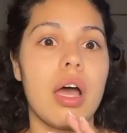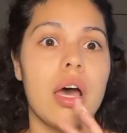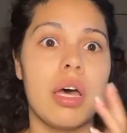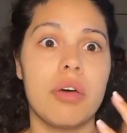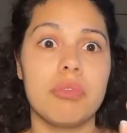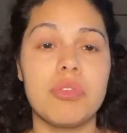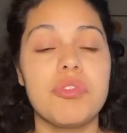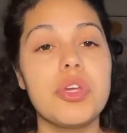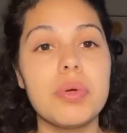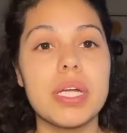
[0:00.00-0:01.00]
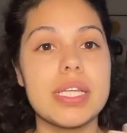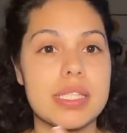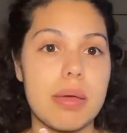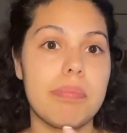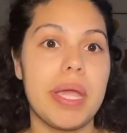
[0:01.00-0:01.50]
a reviewer
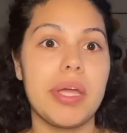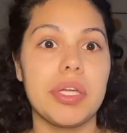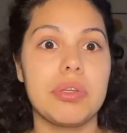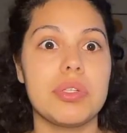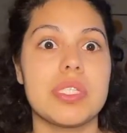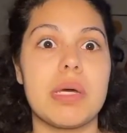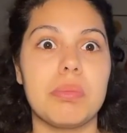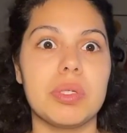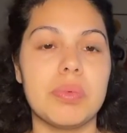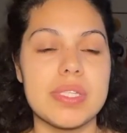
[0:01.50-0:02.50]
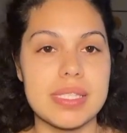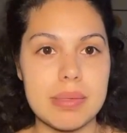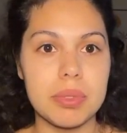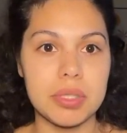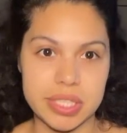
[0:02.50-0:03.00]
is comparing you to someone with
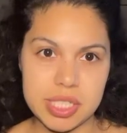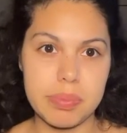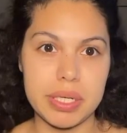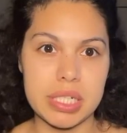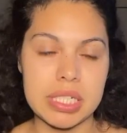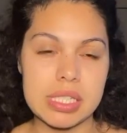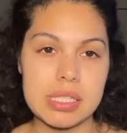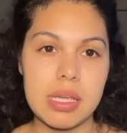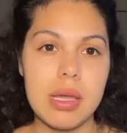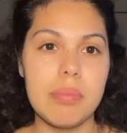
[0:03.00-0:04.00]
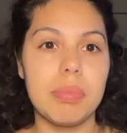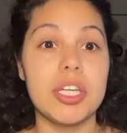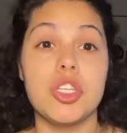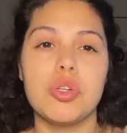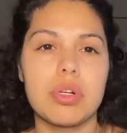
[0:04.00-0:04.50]
similar experience,
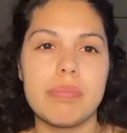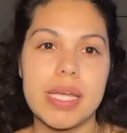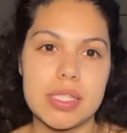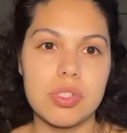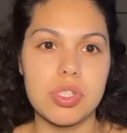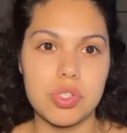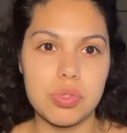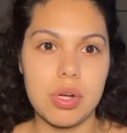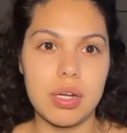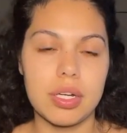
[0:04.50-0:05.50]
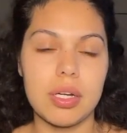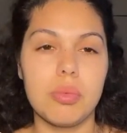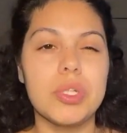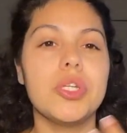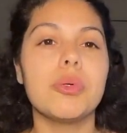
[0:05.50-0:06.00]
but your message is stronger?
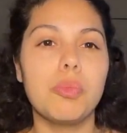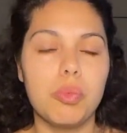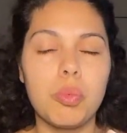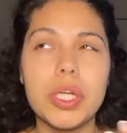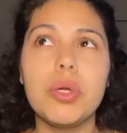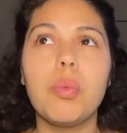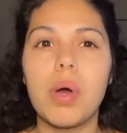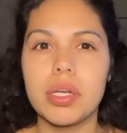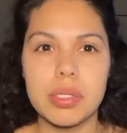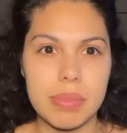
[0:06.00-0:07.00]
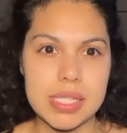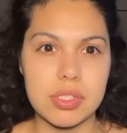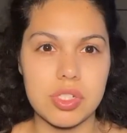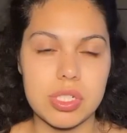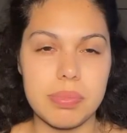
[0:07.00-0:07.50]
What do you want your
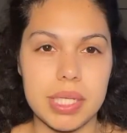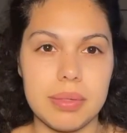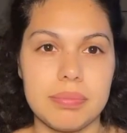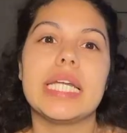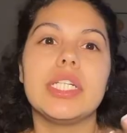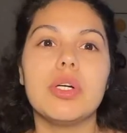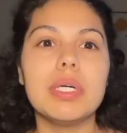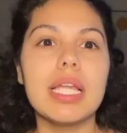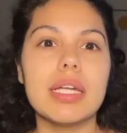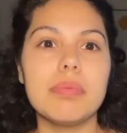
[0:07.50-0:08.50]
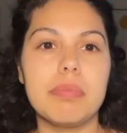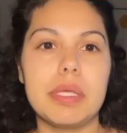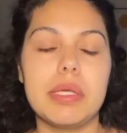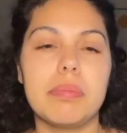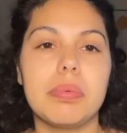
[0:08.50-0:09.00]
message to be? I know a lot of
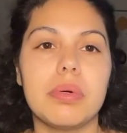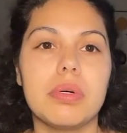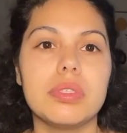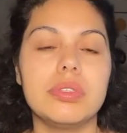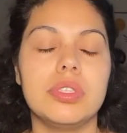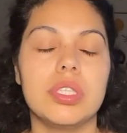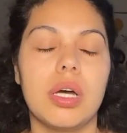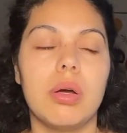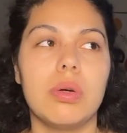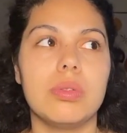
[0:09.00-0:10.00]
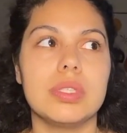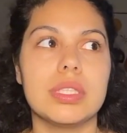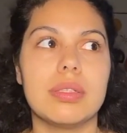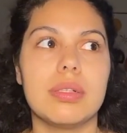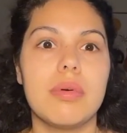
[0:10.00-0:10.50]
people don't
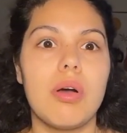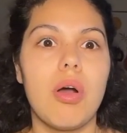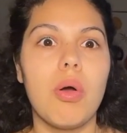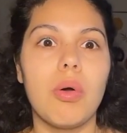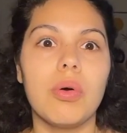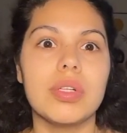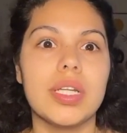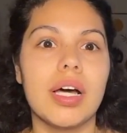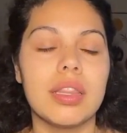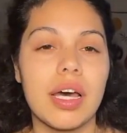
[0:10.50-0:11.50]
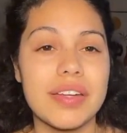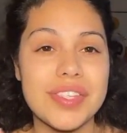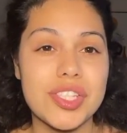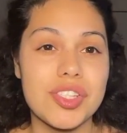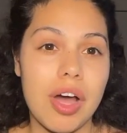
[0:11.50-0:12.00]
hold a lot of
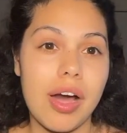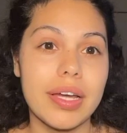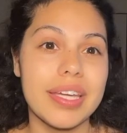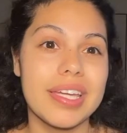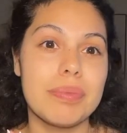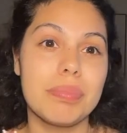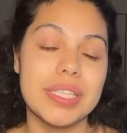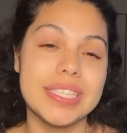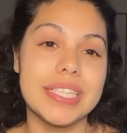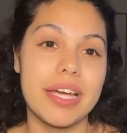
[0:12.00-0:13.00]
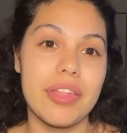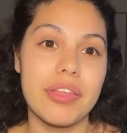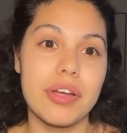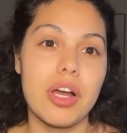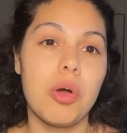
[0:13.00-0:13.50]
stock in putting
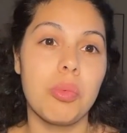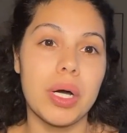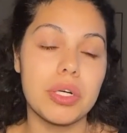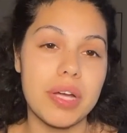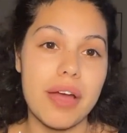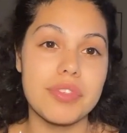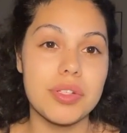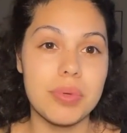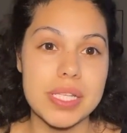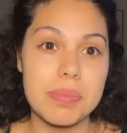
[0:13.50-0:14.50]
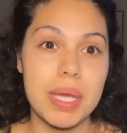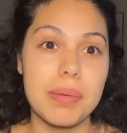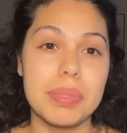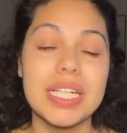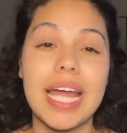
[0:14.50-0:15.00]
together a well-crafted resume,
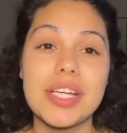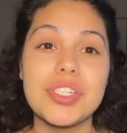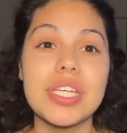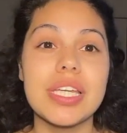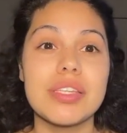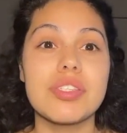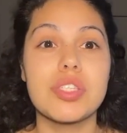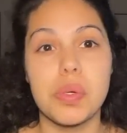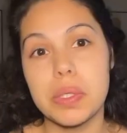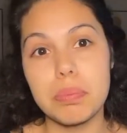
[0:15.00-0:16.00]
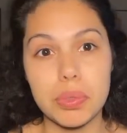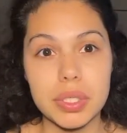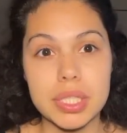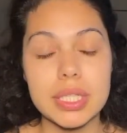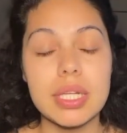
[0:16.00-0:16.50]
but it actually is so
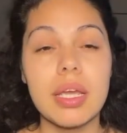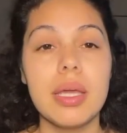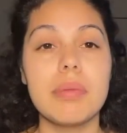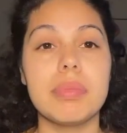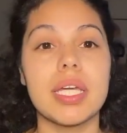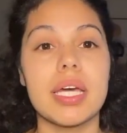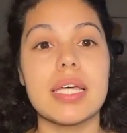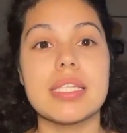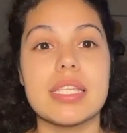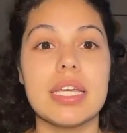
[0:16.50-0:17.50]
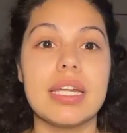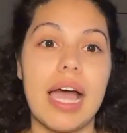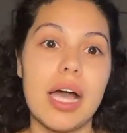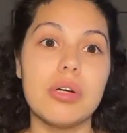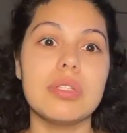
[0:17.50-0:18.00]
important because it
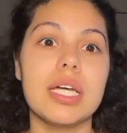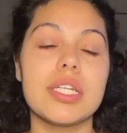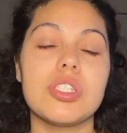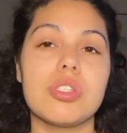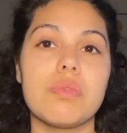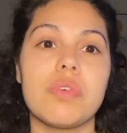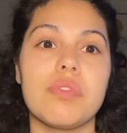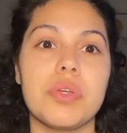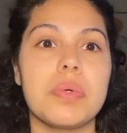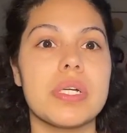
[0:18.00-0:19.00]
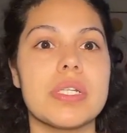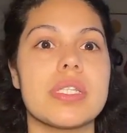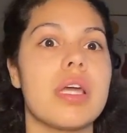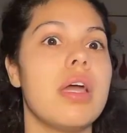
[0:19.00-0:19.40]
outlines to reviewers